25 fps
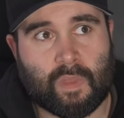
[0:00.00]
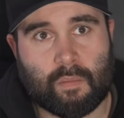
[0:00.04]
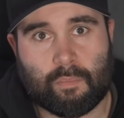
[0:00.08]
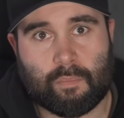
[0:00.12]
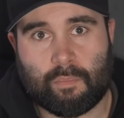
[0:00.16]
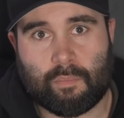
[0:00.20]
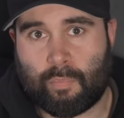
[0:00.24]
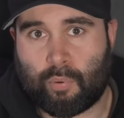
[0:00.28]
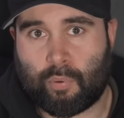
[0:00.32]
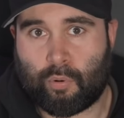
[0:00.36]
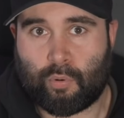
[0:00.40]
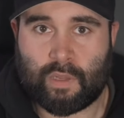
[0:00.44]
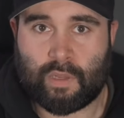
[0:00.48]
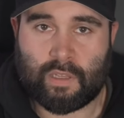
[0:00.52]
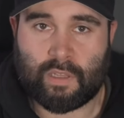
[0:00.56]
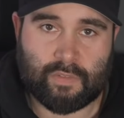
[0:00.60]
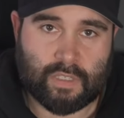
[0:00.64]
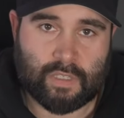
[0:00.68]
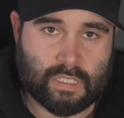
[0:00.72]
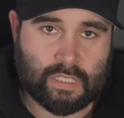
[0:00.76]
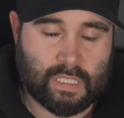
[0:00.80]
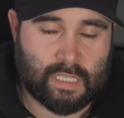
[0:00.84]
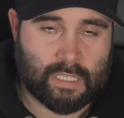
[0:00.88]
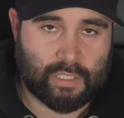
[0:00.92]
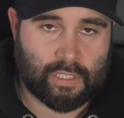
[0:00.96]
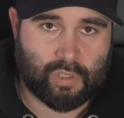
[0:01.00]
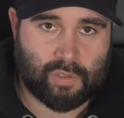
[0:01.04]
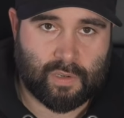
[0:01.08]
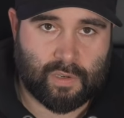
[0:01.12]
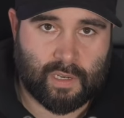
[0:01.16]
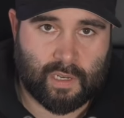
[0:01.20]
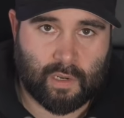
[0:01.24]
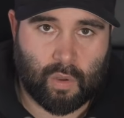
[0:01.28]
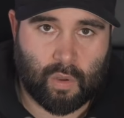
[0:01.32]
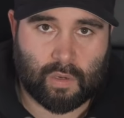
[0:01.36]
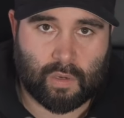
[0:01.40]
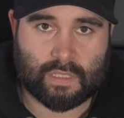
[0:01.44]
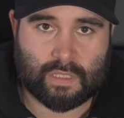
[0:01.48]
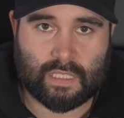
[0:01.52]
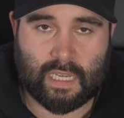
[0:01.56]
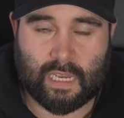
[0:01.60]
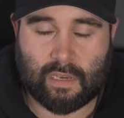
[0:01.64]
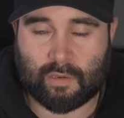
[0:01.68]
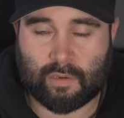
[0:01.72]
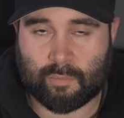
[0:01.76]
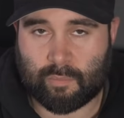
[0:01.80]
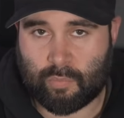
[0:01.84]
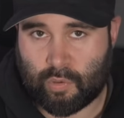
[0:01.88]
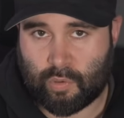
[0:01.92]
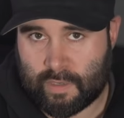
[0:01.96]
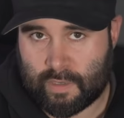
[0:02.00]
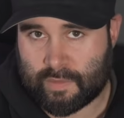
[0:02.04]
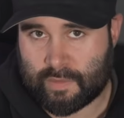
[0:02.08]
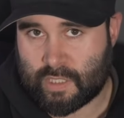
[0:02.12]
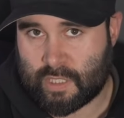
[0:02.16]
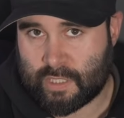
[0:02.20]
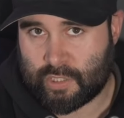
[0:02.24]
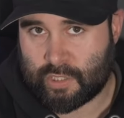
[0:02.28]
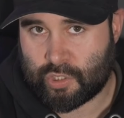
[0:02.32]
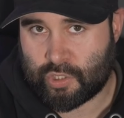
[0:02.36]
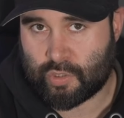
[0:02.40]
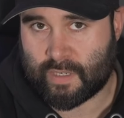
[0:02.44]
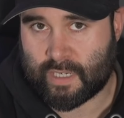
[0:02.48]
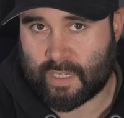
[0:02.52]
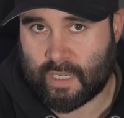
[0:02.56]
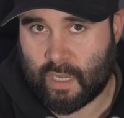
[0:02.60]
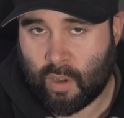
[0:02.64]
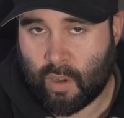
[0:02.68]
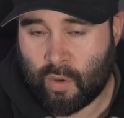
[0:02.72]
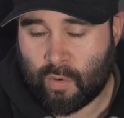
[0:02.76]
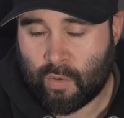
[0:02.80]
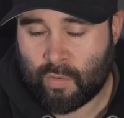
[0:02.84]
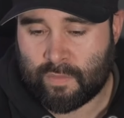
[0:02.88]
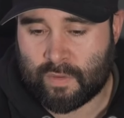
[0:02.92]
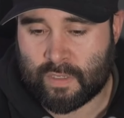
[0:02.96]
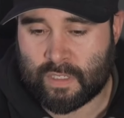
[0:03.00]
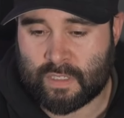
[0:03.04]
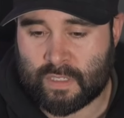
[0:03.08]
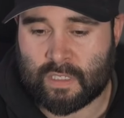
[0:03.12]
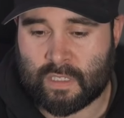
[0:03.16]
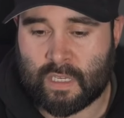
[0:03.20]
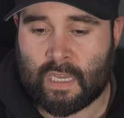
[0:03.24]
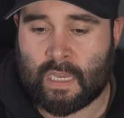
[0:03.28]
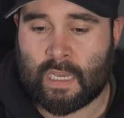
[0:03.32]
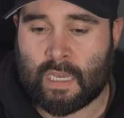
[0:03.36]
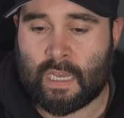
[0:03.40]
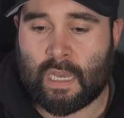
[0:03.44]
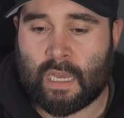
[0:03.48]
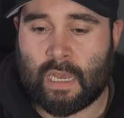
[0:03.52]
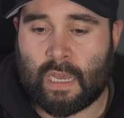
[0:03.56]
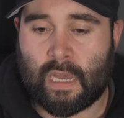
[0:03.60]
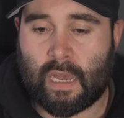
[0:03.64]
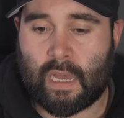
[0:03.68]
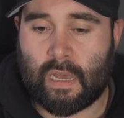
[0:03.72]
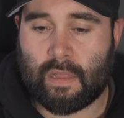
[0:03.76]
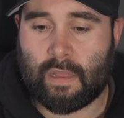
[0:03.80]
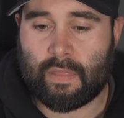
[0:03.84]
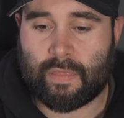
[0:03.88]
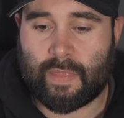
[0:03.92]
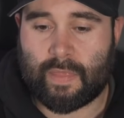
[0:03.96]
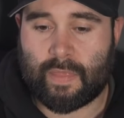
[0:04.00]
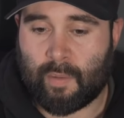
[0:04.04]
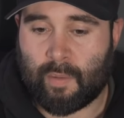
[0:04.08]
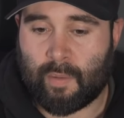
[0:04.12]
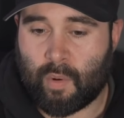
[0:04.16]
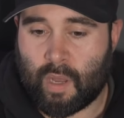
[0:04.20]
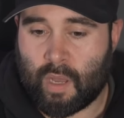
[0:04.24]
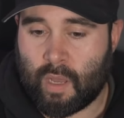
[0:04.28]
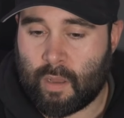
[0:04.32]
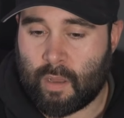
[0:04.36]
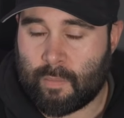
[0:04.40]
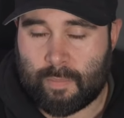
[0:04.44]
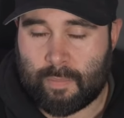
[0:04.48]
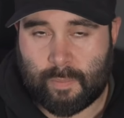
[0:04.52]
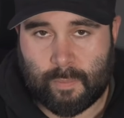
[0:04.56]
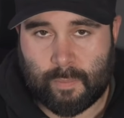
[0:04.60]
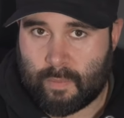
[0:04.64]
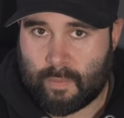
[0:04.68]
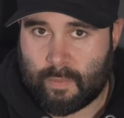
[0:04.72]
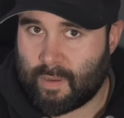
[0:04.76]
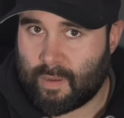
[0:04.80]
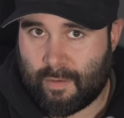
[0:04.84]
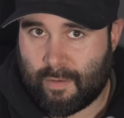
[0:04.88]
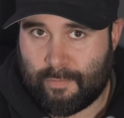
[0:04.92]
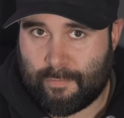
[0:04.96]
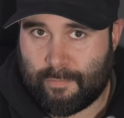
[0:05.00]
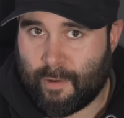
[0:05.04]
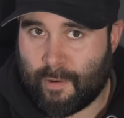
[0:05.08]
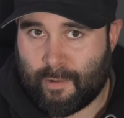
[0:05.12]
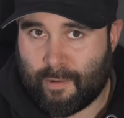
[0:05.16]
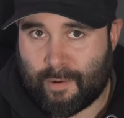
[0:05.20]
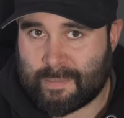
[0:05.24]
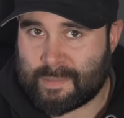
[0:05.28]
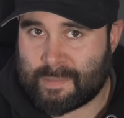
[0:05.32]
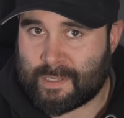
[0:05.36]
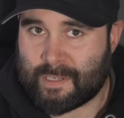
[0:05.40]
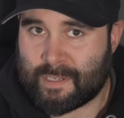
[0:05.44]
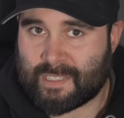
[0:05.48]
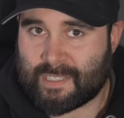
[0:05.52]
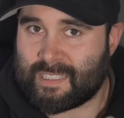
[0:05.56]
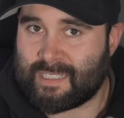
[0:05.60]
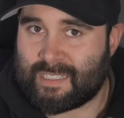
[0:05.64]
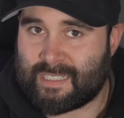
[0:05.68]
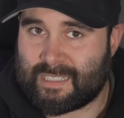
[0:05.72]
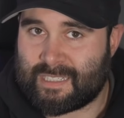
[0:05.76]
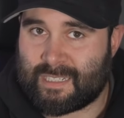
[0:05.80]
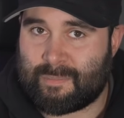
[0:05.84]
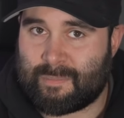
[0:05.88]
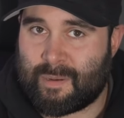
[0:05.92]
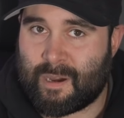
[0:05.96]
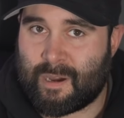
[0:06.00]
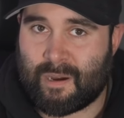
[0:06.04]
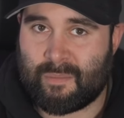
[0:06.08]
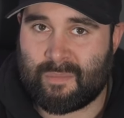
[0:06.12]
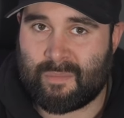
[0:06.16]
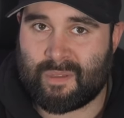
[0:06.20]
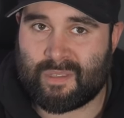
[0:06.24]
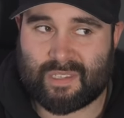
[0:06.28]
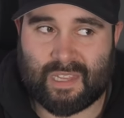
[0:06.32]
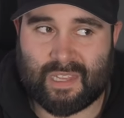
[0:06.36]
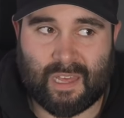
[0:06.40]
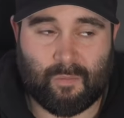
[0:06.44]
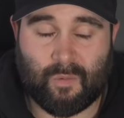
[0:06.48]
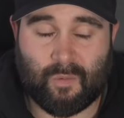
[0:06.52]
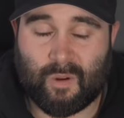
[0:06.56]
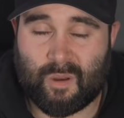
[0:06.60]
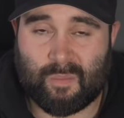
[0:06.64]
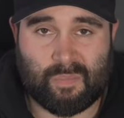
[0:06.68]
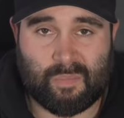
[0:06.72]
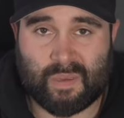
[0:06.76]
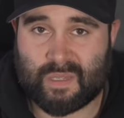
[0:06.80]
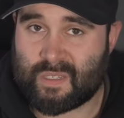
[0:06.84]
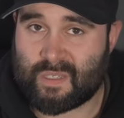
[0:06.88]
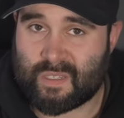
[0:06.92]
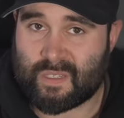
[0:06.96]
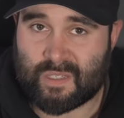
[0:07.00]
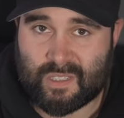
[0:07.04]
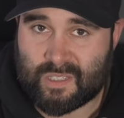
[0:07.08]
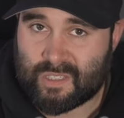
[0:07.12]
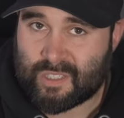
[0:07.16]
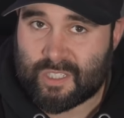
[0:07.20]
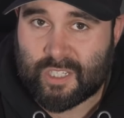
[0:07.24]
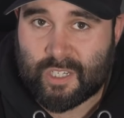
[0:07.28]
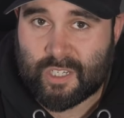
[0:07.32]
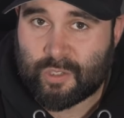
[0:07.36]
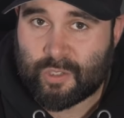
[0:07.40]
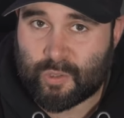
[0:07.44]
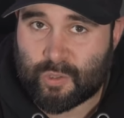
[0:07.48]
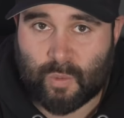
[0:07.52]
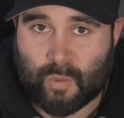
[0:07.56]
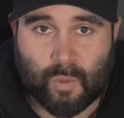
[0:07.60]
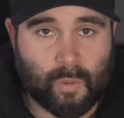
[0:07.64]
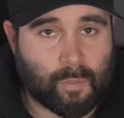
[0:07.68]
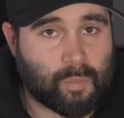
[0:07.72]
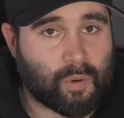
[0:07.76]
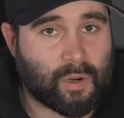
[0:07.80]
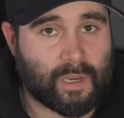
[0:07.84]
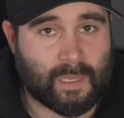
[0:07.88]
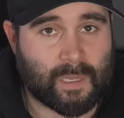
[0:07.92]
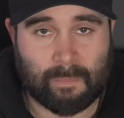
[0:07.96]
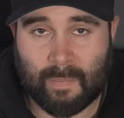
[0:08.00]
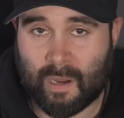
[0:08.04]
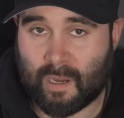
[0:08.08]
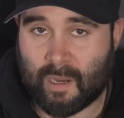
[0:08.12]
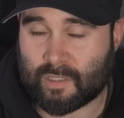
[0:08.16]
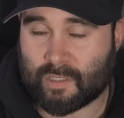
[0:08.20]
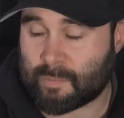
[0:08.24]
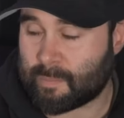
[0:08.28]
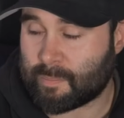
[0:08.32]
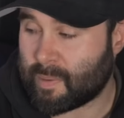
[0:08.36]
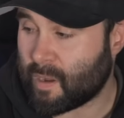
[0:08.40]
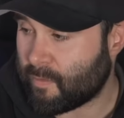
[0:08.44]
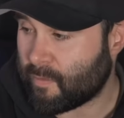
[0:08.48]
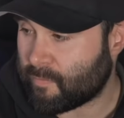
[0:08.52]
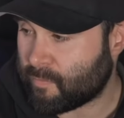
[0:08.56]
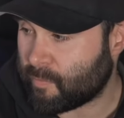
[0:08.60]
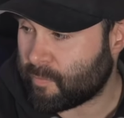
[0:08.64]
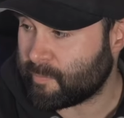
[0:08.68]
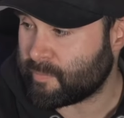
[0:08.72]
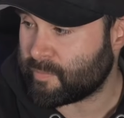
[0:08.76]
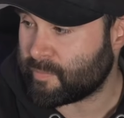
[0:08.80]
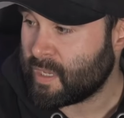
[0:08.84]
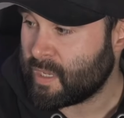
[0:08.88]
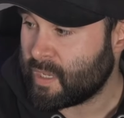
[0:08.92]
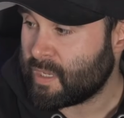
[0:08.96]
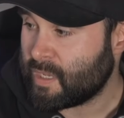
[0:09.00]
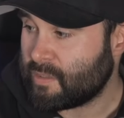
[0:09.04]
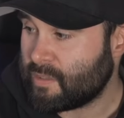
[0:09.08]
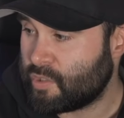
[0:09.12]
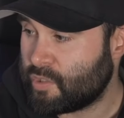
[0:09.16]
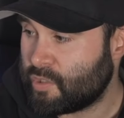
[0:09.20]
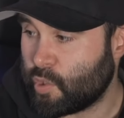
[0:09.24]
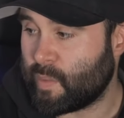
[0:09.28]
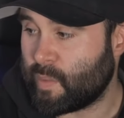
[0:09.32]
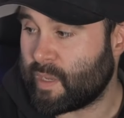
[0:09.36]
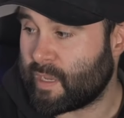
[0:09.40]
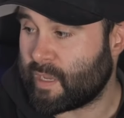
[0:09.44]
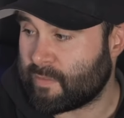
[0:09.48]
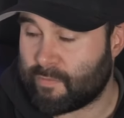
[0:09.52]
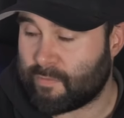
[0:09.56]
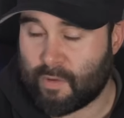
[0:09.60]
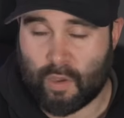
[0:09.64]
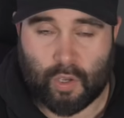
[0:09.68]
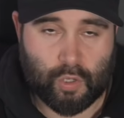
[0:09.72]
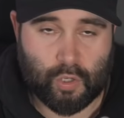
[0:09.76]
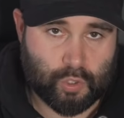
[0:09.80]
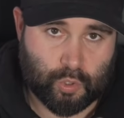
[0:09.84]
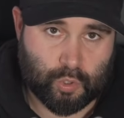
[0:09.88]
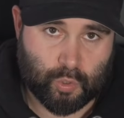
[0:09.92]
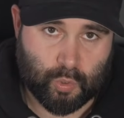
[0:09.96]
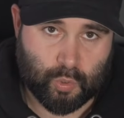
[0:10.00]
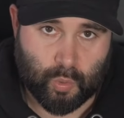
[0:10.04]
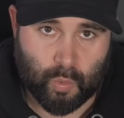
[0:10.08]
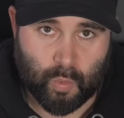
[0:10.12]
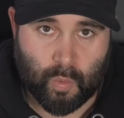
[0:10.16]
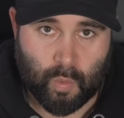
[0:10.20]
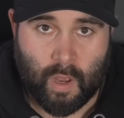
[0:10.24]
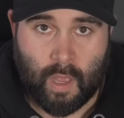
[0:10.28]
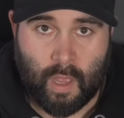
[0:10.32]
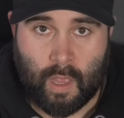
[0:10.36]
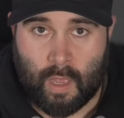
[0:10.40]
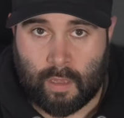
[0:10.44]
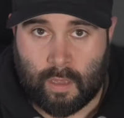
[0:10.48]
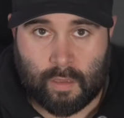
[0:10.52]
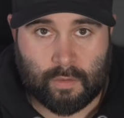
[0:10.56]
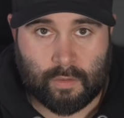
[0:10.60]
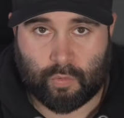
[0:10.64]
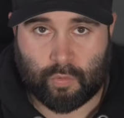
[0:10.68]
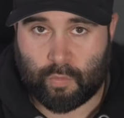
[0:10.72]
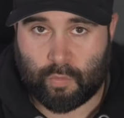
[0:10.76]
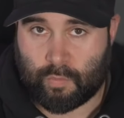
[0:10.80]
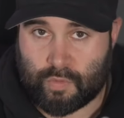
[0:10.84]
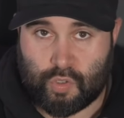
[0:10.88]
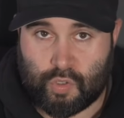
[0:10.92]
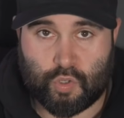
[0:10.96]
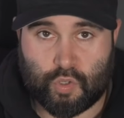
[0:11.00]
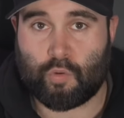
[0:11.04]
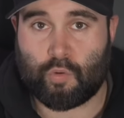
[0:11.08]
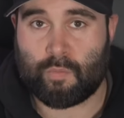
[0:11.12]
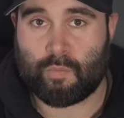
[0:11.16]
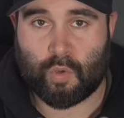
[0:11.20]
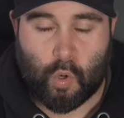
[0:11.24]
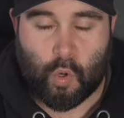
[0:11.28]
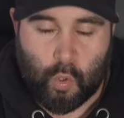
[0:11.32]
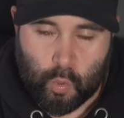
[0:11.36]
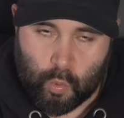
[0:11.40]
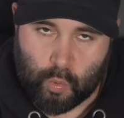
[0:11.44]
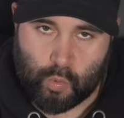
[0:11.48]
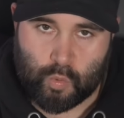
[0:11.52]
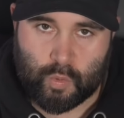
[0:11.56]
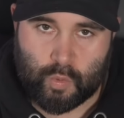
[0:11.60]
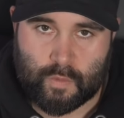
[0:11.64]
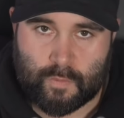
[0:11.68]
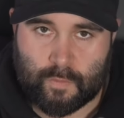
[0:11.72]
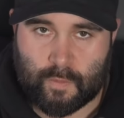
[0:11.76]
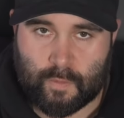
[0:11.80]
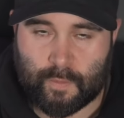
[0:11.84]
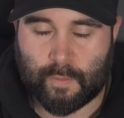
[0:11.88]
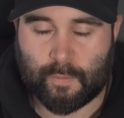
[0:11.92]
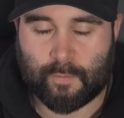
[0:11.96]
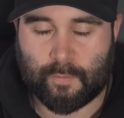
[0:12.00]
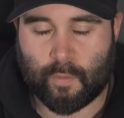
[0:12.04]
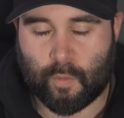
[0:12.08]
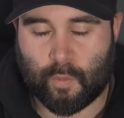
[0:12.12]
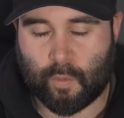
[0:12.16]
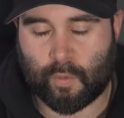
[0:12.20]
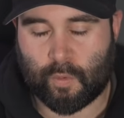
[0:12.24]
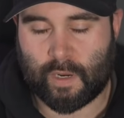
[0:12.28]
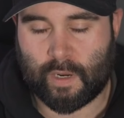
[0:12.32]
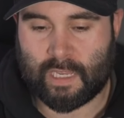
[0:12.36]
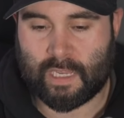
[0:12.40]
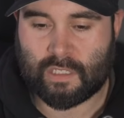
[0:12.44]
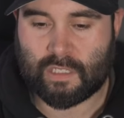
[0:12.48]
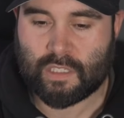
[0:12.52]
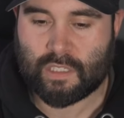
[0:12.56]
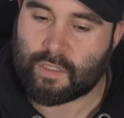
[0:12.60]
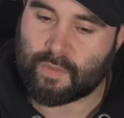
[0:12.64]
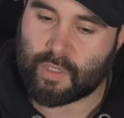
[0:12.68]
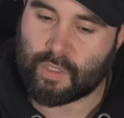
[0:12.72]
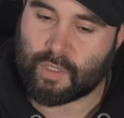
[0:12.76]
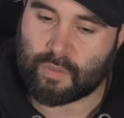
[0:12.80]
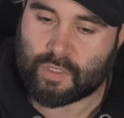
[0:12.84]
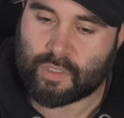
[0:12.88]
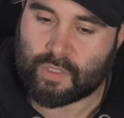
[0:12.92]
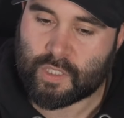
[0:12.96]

previously during lockdown and previously during COVID, there were firearms licensing departments that were business as usual, pretty much, apart from doing virtual sort of Zoom calls for interviews.